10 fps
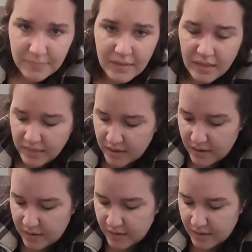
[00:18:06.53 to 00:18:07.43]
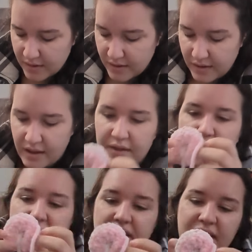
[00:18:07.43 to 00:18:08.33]
and then I
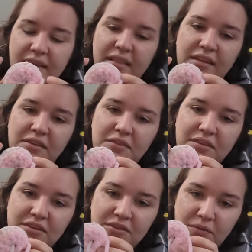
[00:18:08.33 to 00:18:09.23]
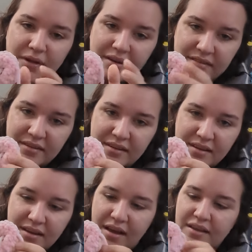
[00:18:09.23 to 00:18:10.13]
made a little donut.
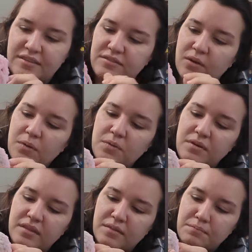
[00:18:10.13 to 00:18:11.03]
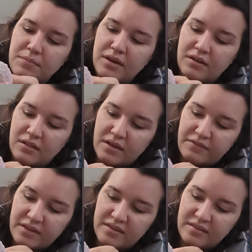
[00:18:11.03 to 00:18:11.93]
I sewed the middle of
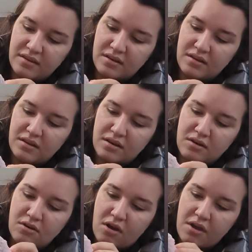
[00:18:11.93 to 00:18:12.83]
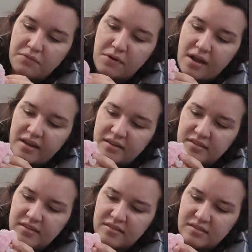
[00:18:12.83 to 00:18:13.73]
it not right.
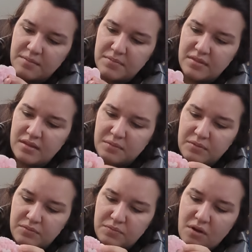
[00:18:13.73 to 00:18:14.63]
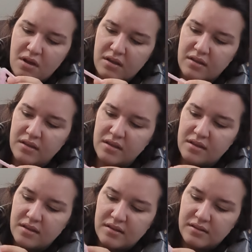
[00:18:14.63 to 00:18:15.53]
It was wrong.
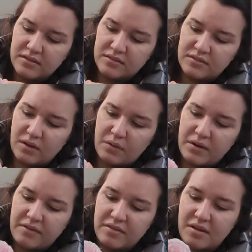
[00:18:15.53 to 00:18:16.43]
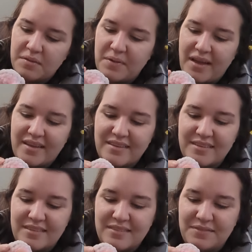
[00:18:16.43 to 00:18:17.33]
So I would have to go back and
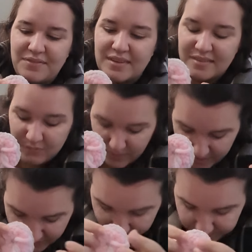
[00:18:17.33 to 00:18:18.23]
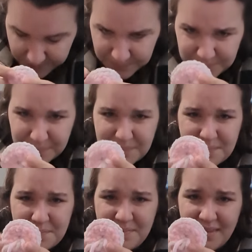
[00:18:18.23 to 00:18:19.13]
just fix the way
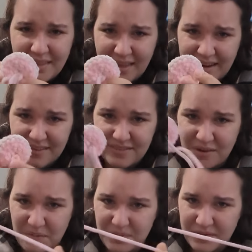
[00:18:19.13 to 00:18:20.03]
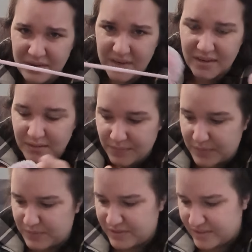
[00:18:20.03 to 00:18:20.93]
that is sewn. It
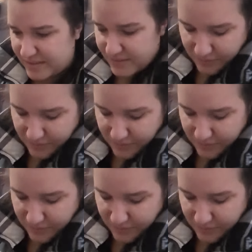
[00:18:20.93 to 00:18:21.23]
was just a little